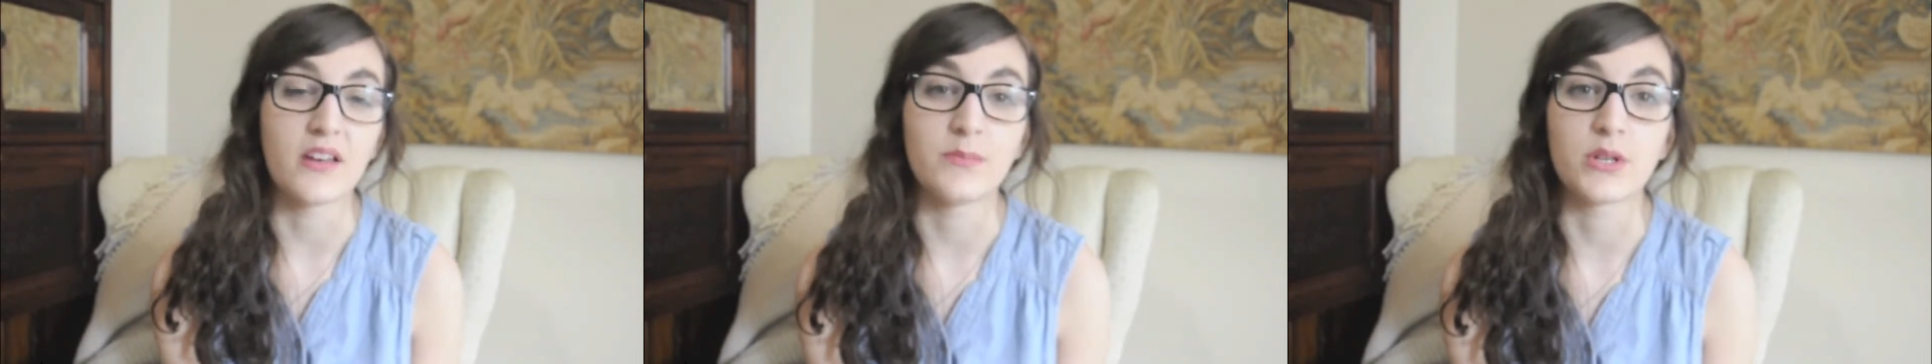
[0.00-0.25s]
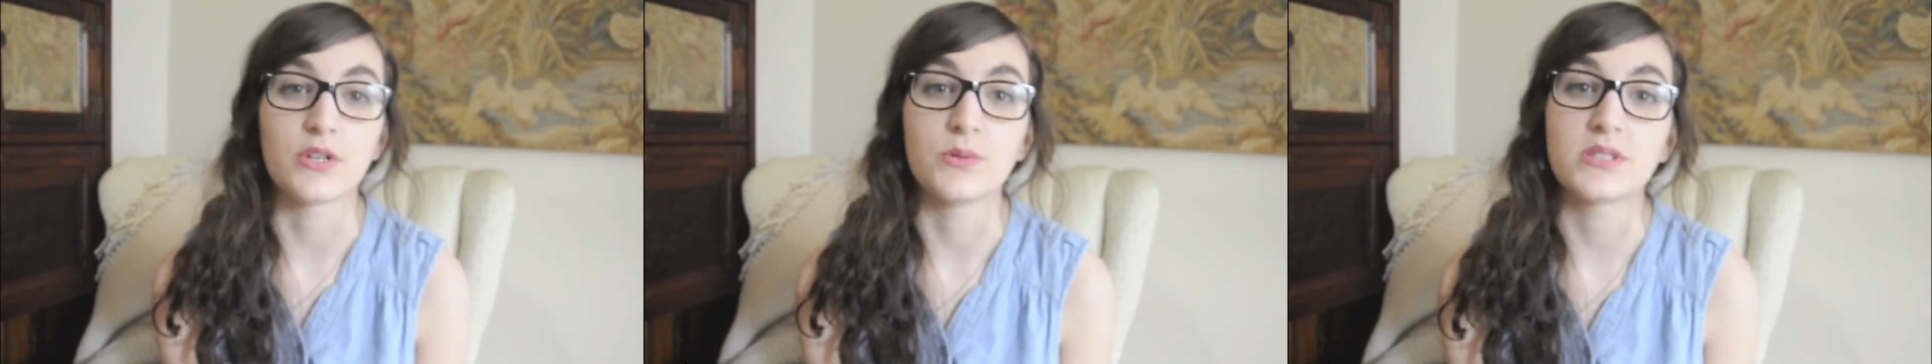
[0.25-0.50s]
I've
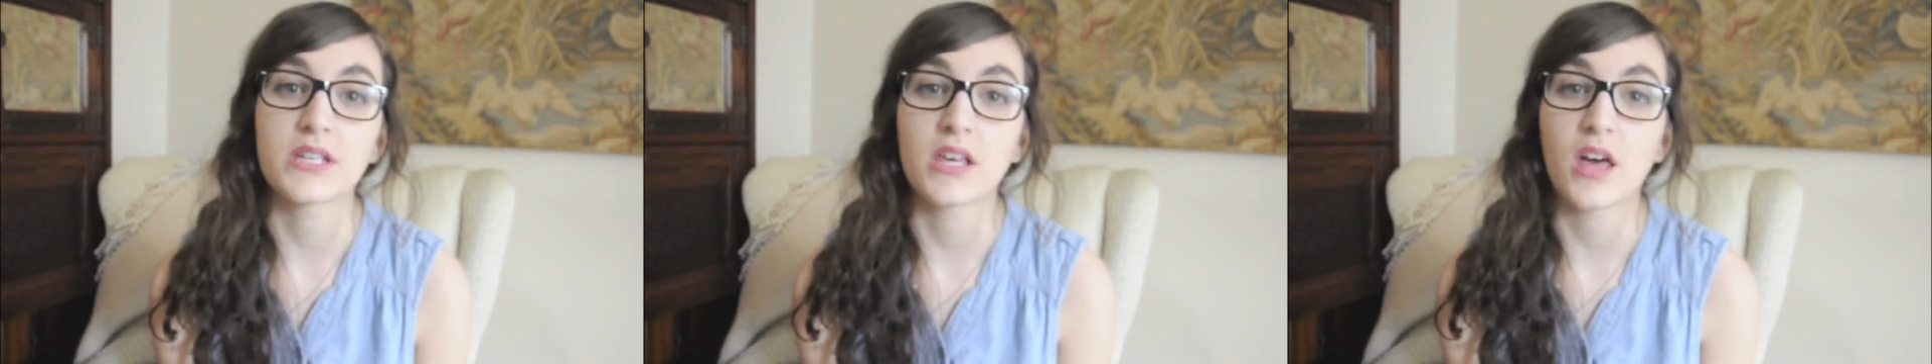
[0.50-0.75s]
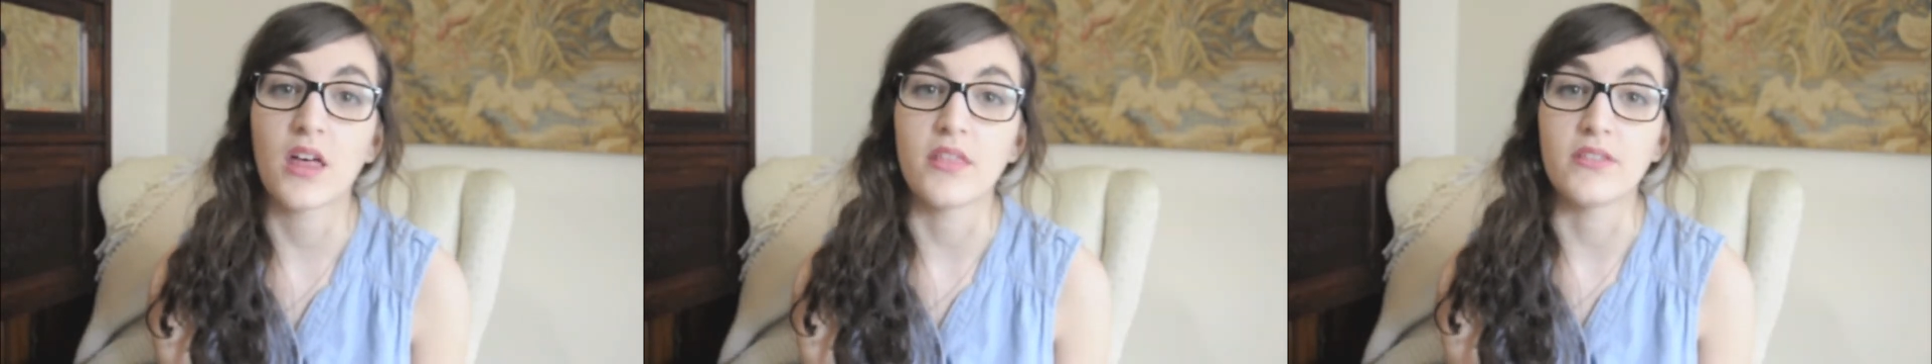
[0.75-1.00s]
been
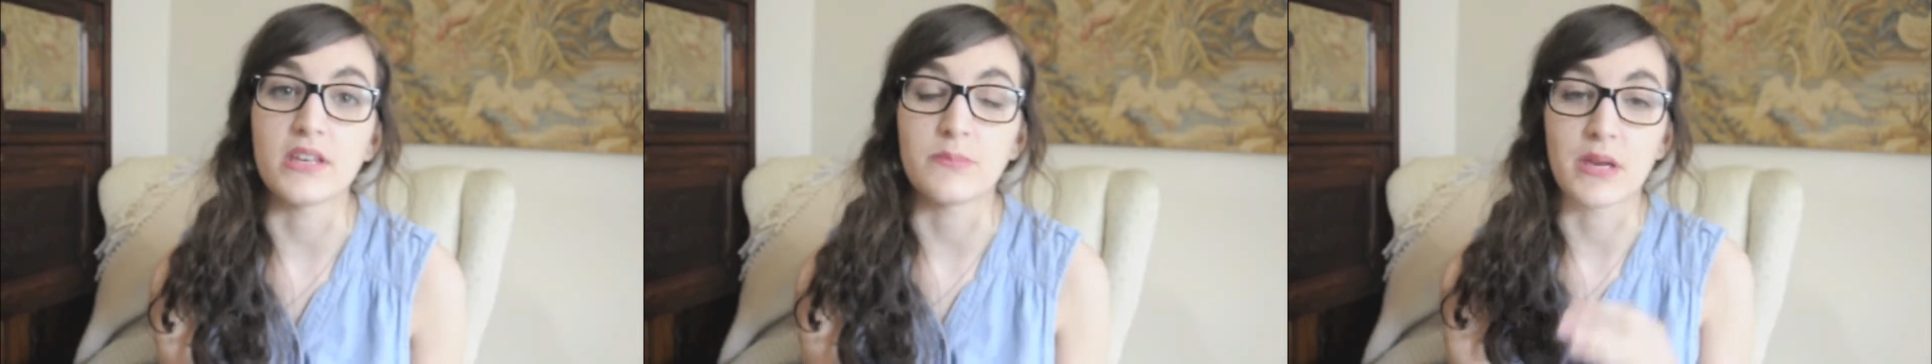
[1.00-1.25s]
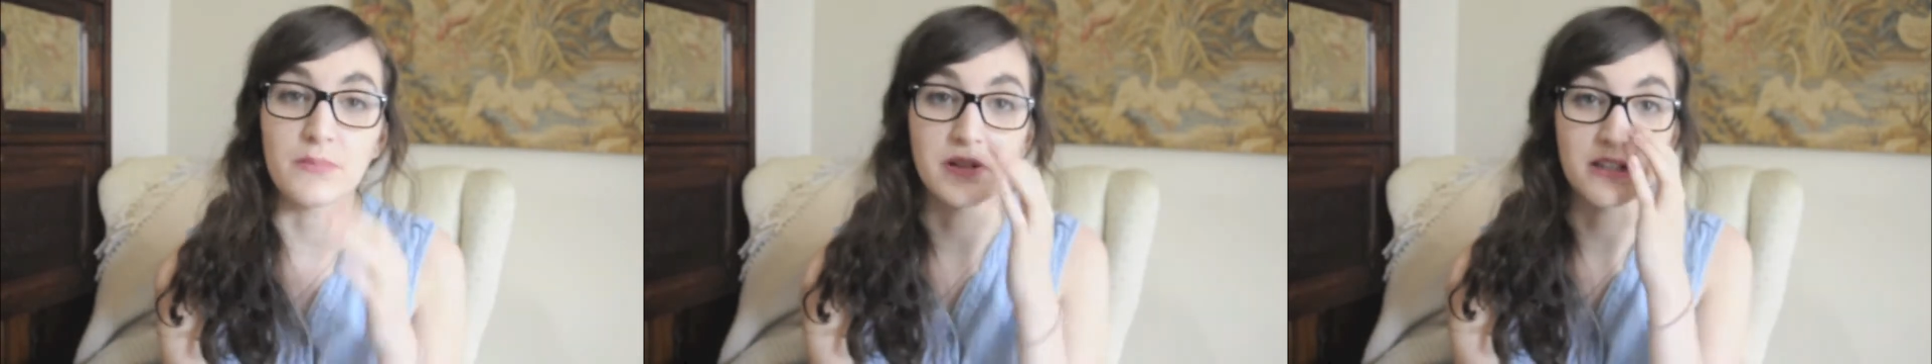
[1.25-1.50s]
using the
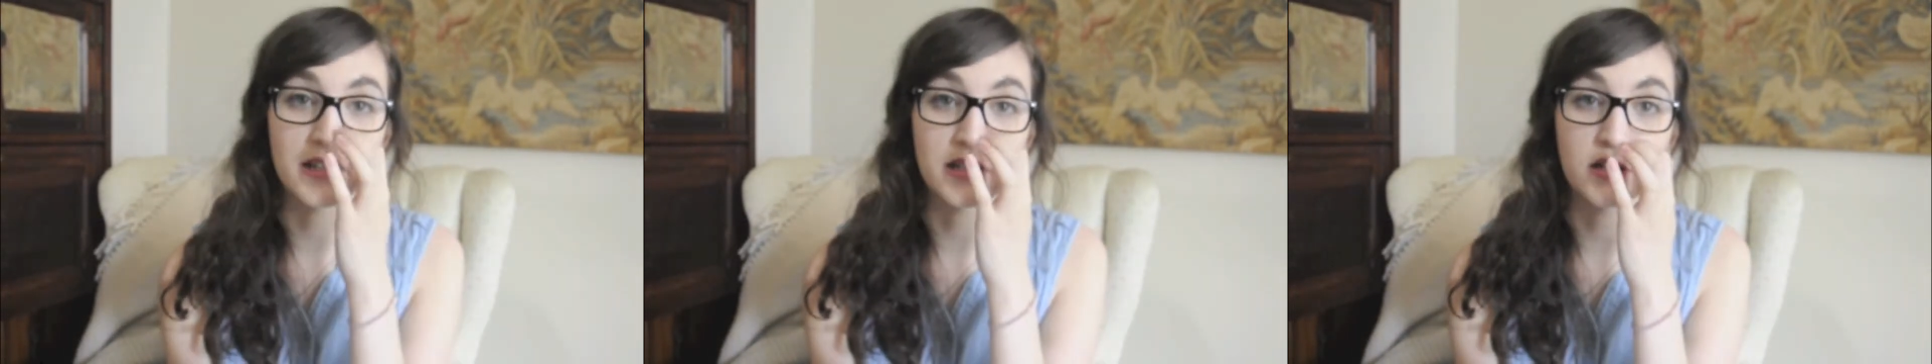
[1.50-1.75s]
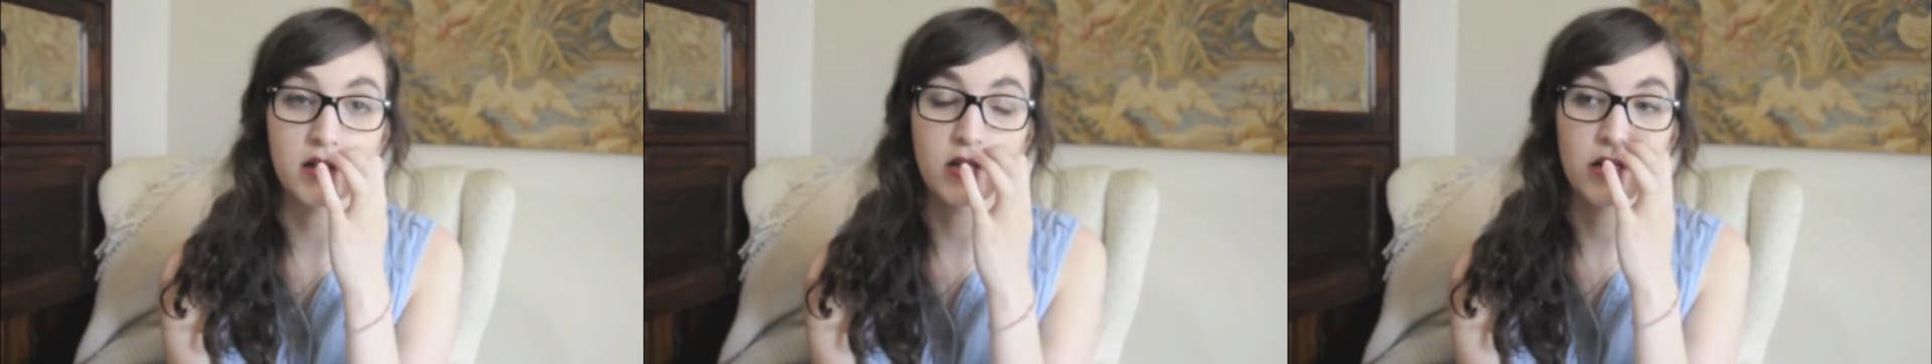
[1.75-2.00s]

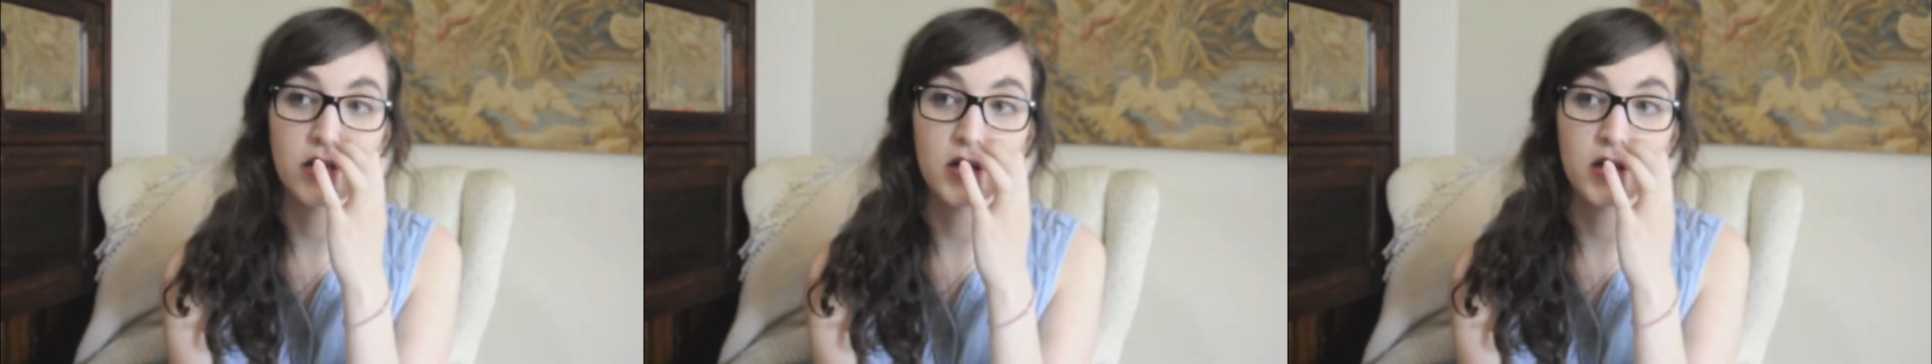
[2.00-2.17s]
Maybelline...